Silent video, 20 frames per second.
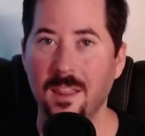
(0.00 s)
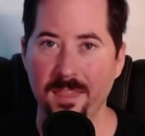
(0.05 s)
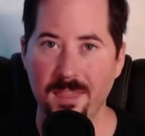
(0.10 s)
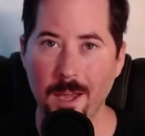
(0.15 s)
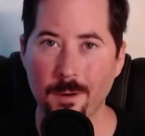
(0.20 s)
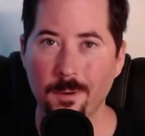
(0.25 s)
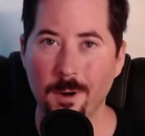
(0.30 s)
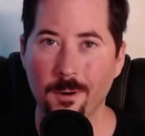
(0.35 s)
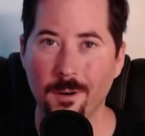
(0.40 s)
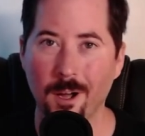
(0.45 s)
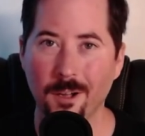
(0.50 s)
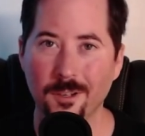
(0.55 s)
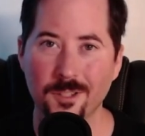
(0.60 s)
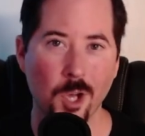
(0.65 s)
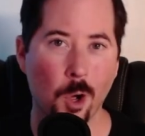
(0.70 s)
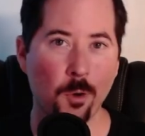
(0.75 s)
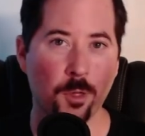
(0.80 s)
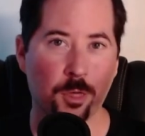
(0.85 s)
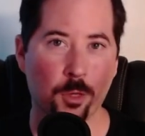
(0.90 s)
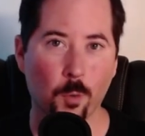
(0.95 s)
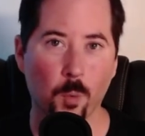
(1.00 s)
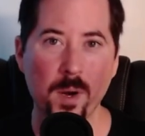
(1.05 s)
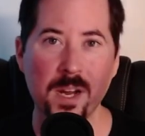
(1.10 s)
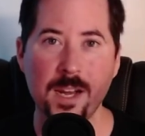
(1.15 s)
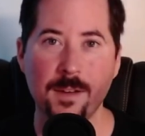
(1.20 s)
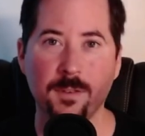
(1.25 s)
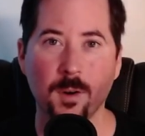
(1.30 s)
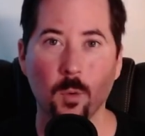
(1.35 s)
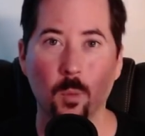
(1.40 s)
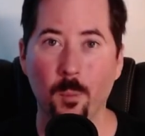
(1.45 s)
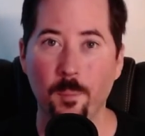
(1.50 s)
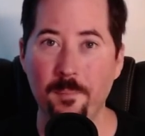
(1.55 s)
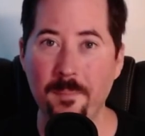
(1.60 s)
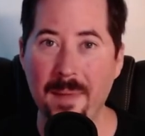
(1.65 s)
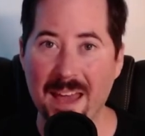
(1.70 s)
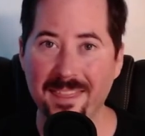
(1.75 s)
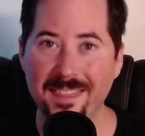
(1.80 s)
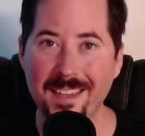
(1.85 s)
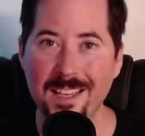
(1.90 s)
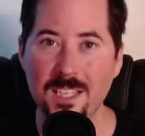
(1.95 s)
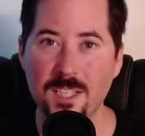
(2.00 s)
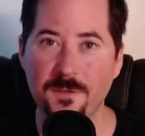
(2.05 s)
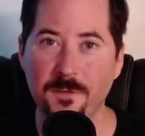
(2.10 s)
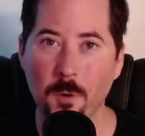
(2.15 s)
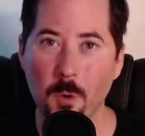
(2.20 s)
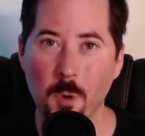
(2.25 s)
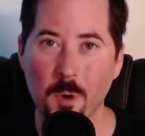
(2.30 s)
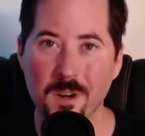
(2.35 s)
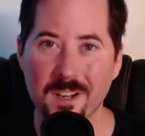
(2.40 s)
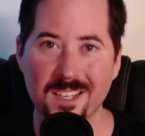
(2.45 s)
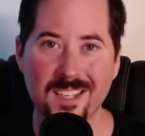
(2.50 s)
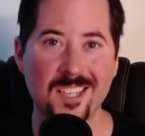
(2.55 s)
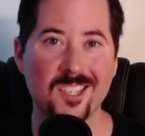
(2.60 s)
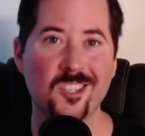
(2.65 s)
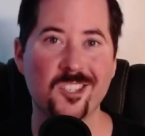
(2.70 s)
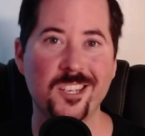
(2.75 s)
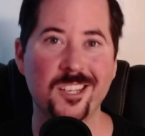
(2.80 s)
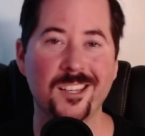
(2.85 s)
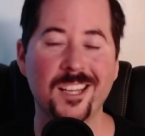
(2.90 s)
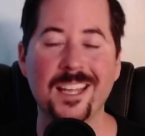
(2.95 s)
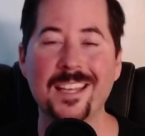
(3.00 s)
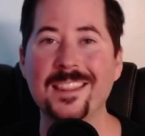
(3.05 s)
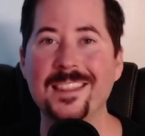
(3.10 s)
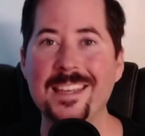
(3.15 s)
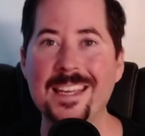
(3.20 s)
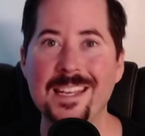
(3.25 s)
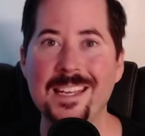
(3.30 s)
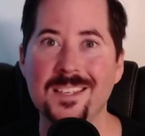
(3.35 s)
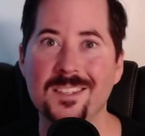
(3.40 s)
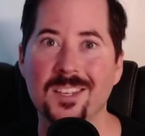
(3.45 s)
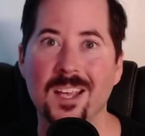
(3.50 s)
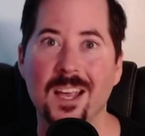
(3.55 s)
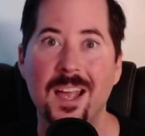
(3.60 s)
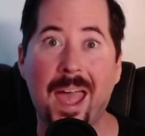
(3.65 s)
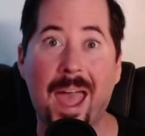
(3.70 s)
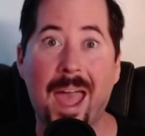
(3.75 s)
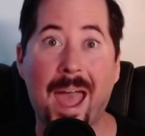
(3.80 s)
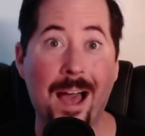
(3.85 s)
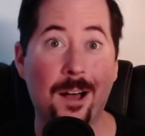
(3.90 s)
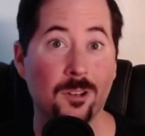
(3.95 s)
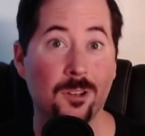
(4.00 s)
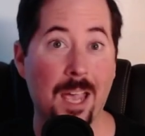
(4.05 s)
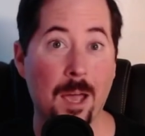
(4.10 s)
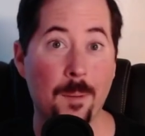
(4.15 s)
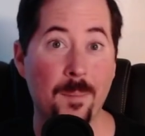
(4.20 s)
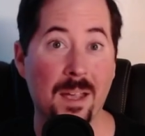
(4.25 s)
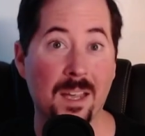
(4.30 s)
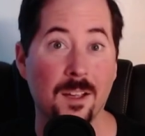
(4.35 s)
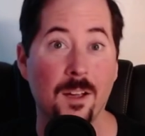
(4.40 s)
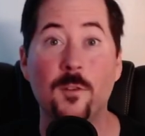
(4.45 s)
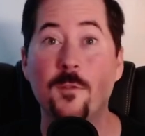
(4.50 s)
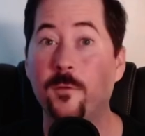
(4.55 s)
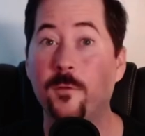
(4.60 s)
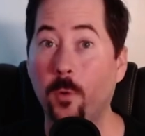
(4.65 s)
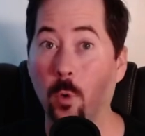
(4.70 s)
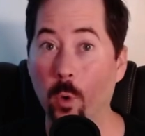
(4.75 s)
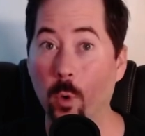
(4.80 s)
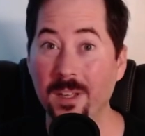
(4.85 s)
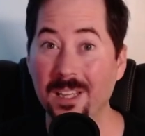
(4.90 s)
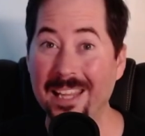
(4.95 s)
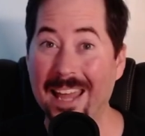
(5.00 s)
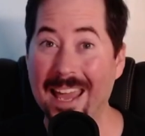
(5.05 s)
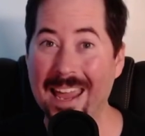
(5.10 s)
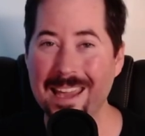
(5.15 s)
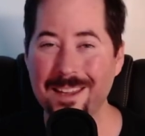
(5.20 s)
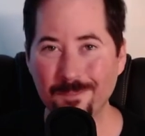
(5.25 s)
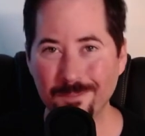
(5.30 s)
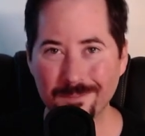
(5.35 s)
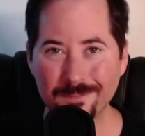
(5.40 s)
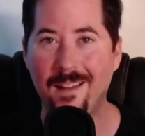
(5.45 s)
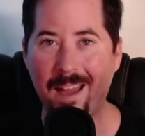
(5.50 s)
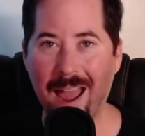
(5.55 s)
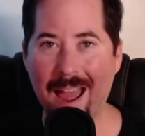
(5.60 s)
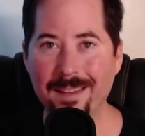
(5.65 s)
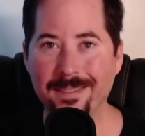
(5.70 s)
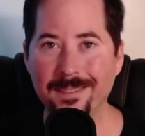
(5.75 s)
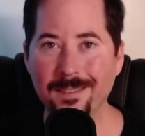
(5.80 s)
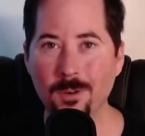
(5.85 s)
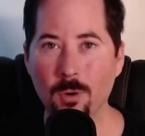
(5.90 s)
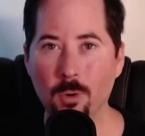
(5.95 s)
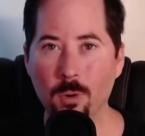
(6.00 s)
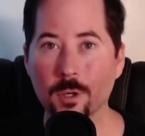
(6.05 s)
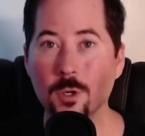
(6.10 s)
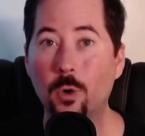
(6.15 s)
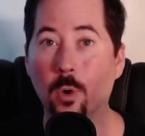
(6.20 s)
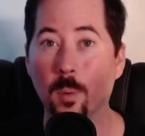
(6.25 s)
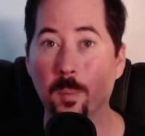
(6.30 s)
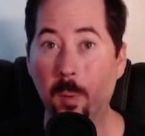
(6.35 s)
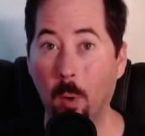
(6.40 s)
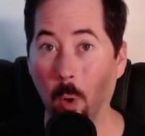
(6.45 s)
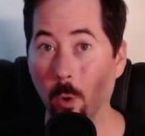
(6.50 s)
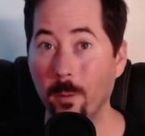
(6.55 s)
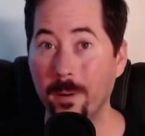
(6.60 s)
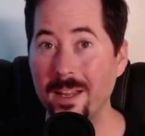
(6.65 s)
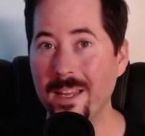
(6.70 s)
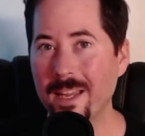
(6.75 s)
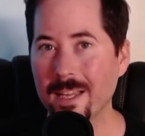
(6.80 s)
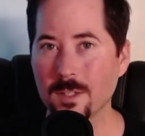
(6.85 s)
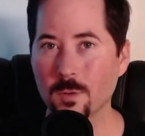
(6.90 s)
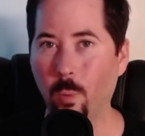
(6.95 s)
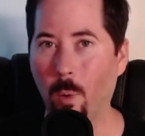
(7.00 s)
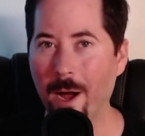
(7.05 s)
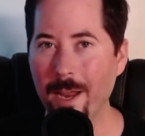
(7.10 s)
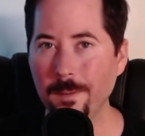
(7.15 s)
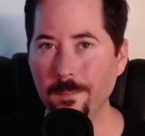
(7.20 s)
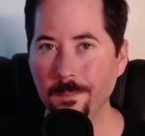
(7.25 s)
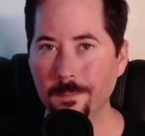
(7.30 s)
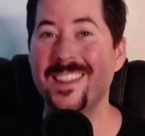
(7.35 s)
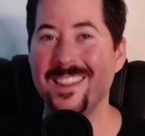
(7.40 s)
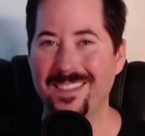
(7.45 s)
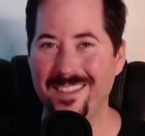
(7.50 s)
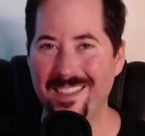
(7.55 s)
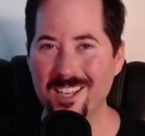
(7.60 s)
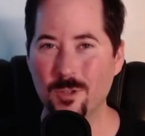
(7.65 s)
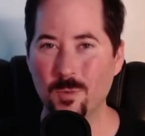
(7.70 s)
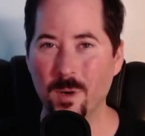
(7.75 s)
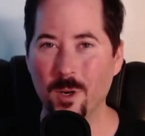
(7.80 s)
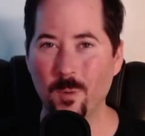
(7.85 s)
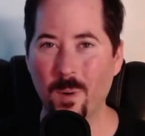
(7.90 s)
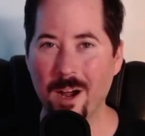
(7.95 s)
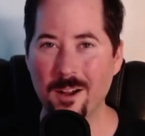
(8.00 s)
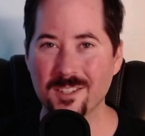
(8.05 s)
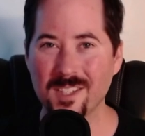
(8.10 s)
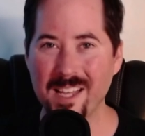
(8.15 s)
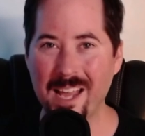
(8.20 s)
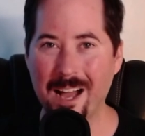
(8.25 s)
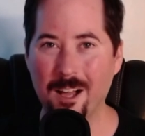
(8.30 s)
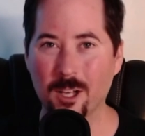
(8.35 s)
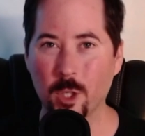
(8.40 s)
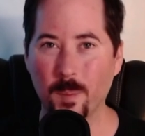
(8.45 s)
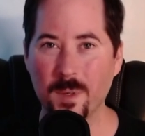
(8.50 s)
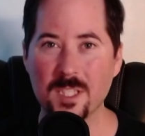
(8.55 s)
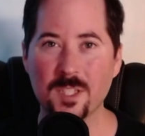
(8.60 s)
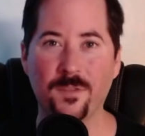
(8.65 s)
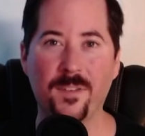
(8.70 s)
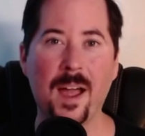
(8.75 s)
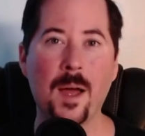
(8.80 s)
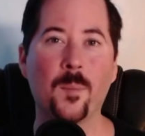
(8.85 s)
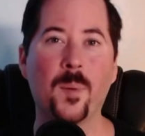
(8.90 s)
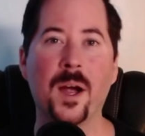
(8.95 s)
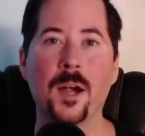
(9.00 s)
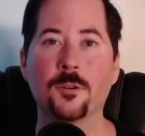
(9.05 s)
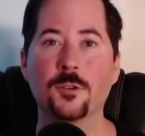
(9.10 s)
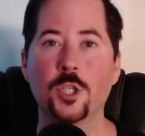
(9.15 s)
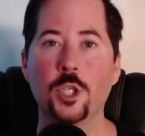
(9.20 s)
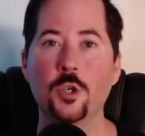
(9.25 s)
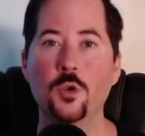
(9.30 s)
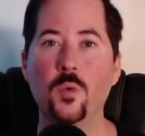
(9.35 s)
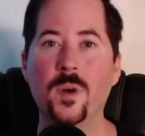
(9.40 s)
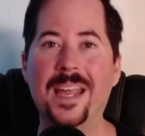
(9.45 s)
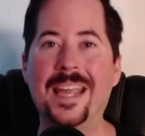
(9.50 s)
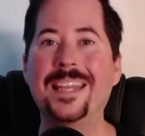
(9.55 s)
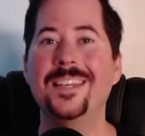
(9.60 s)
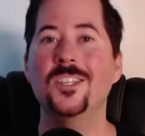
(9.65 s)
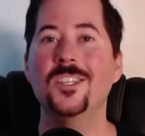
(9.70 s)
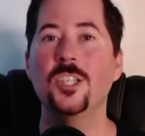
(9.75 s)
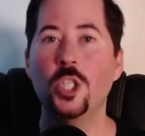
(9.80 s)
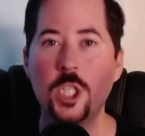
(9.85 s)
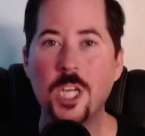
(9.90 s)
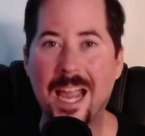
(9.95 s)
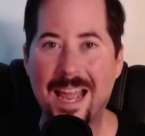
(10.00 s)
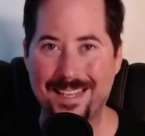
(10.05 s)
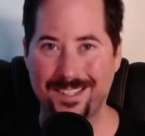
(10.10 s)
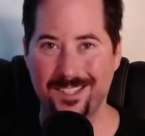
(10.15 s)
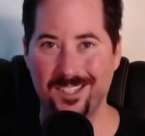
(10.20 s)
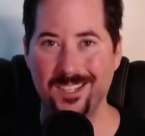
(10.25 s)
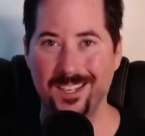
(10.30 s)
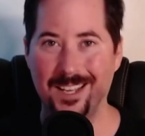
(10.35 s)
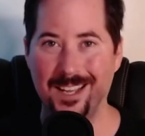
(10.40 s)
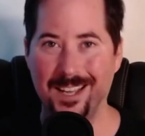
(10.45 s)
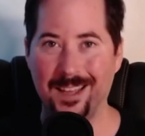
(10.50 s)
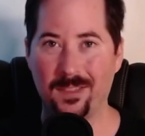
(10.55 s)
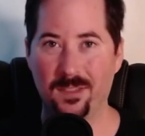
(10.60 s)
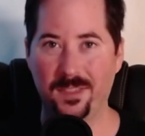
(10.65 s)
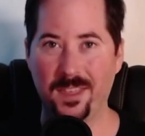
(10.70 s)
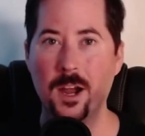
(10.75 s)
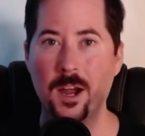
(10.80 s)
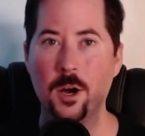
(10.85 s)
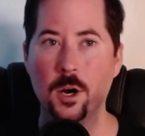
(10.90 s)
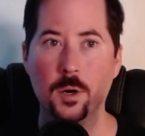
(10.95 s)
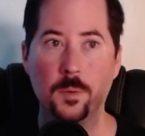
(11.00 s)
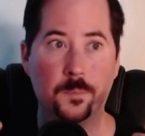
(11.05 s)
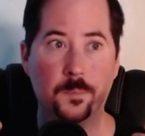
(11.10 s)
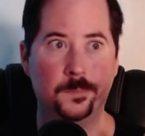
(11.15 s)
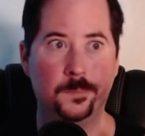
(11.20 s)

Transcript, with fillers: There are also three different methods for distilling these alchemic formulae. Athenor Corporee is one. This requires the alchemist vampire to ingest their